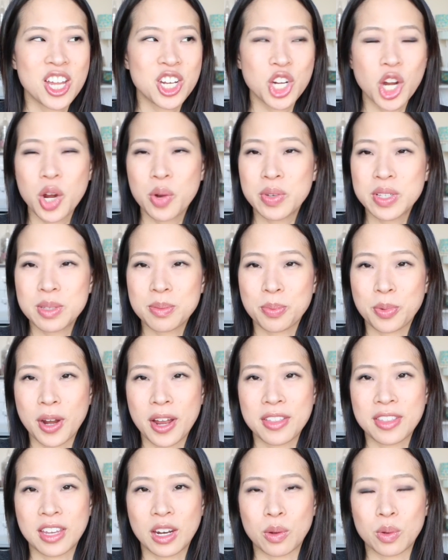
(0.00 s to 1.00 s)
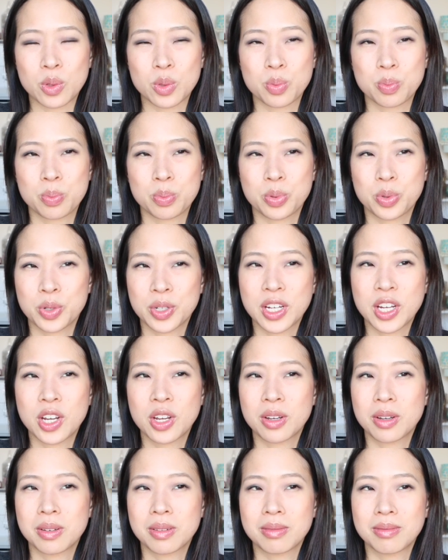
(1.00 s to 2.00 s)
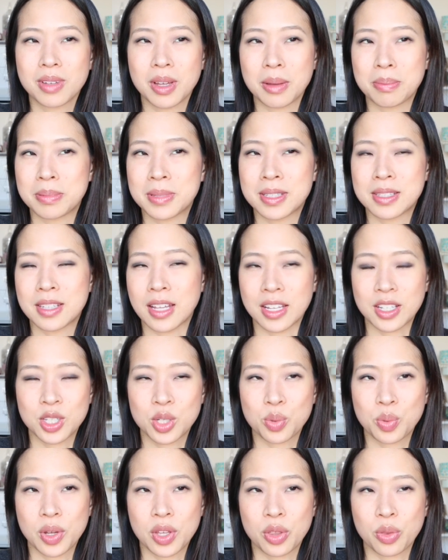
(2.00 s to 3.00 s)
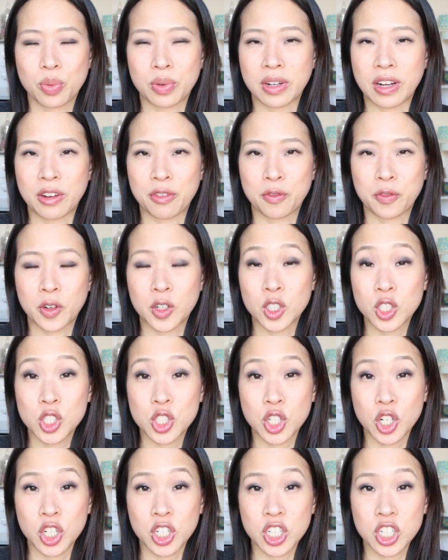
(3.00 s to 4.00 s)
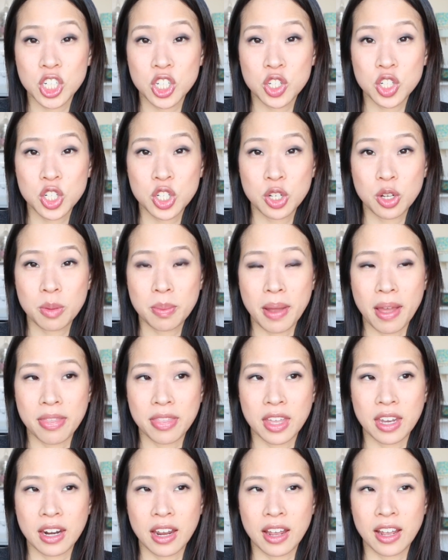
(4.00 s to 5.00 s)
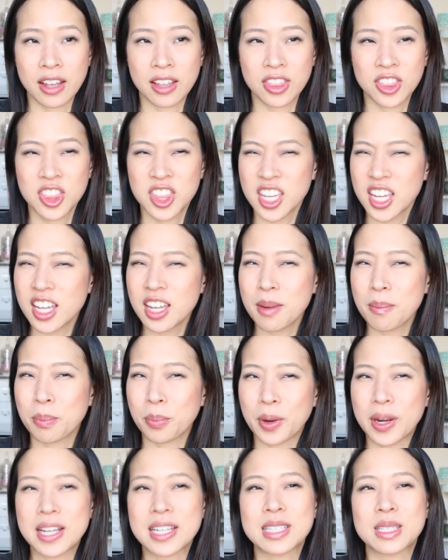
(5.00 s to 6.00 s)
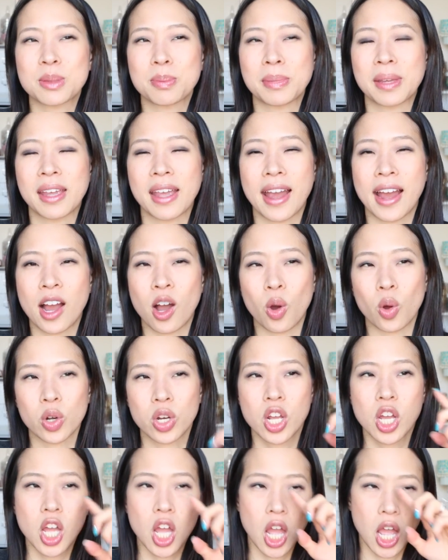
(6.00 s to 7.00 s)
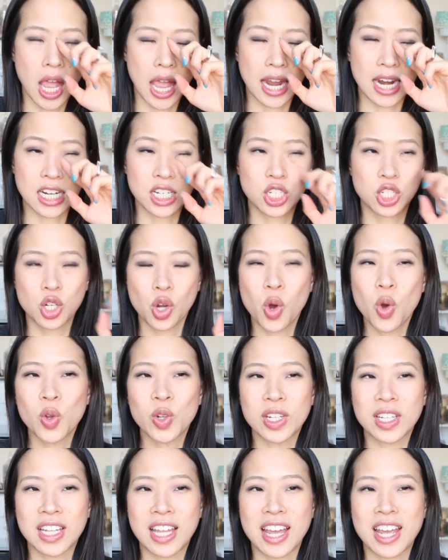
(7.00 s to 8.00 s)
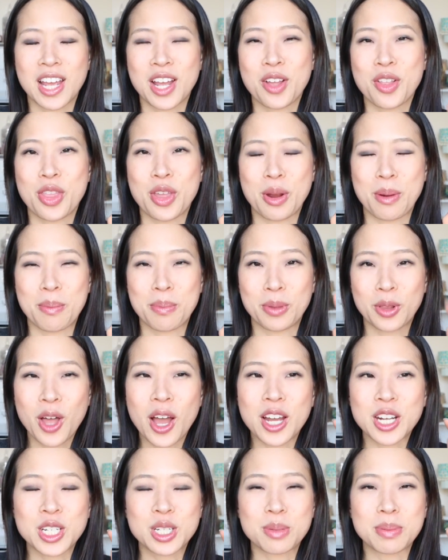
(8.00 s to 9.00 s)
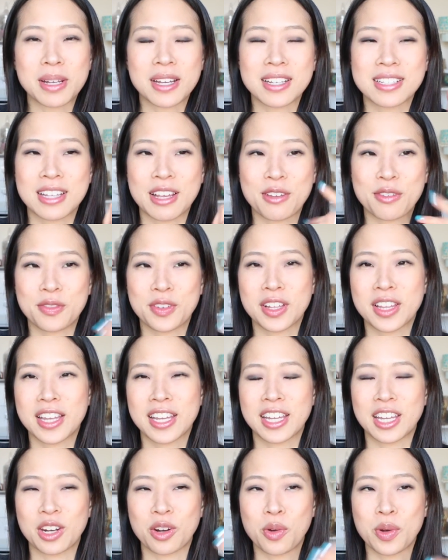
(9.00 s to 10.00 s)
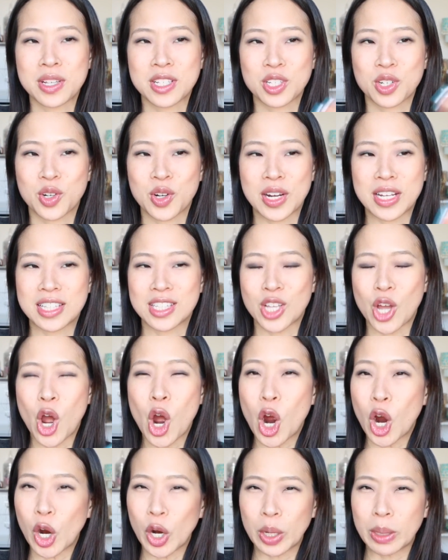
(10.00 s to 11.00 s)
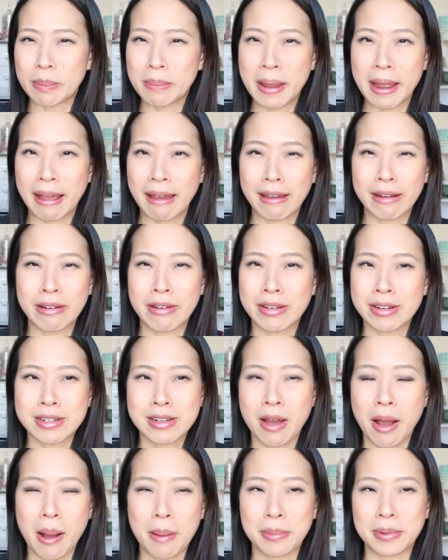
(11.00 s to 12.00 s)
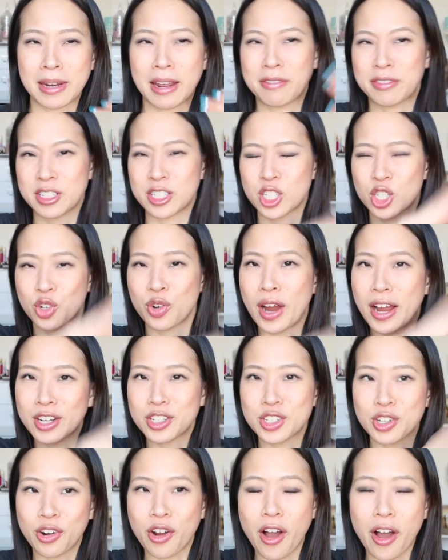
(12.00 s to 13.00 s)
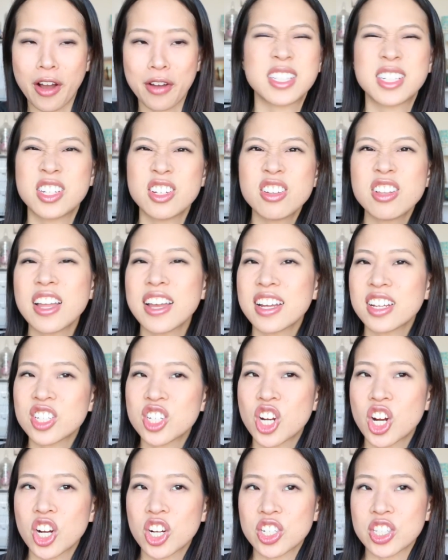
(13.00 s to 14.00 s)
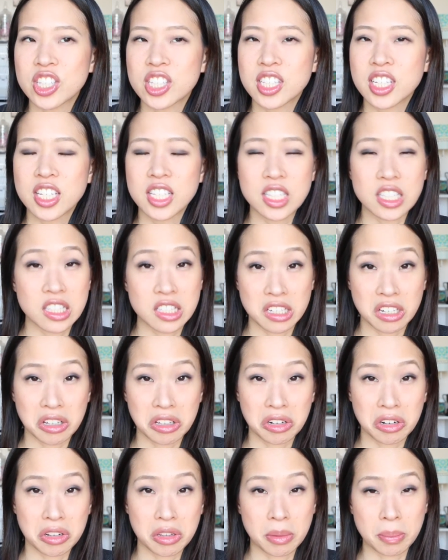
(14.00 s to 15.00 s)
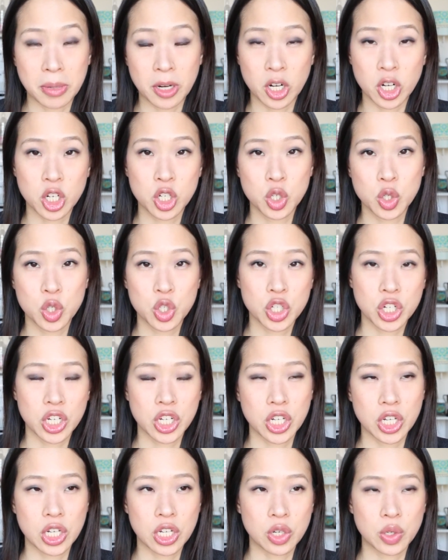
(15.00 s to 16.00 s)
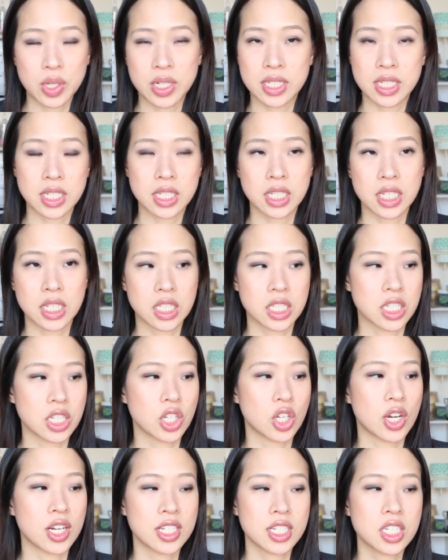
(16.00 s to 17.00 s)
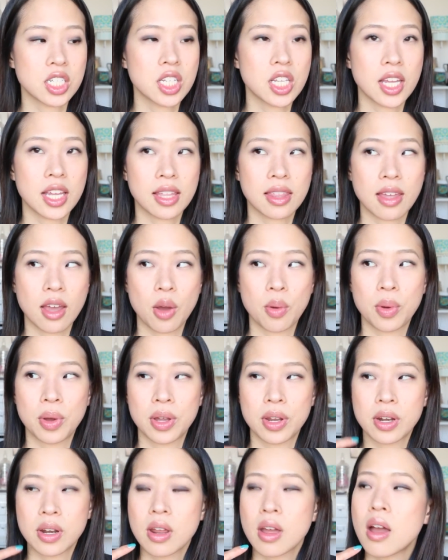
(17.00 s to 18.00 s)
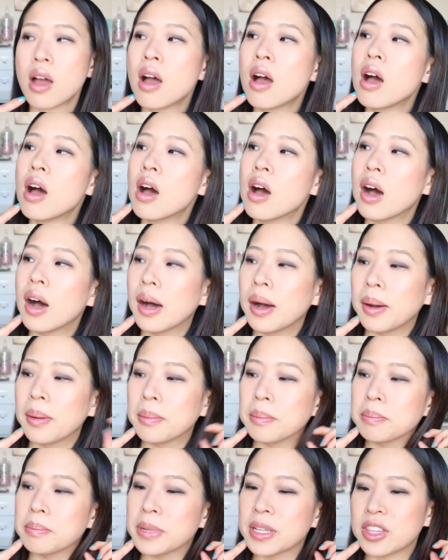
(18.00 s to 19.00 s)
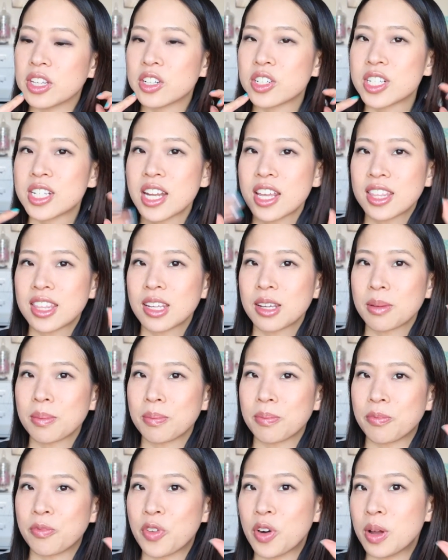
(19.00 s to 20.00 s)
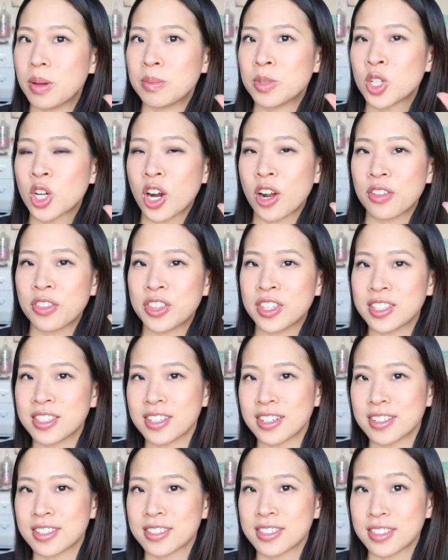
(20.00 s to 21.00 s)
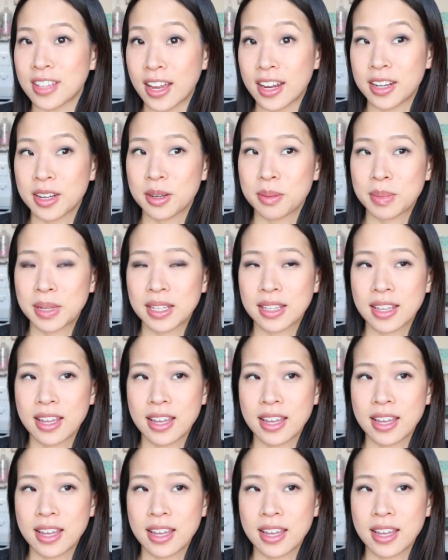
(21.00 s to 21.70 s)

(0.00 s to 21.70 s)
Tarte was a brand that I was pretty obsessed with when I first started YouTube and then I think it breaks me out and I don't like their blush because I feel like it always creates a hard pan on top and I have to scratch it off. I still like Tarte's concealer, the Maracuja Creaseless Concealer. I still like that one. Um, but there's nothing from Tarte that's excited me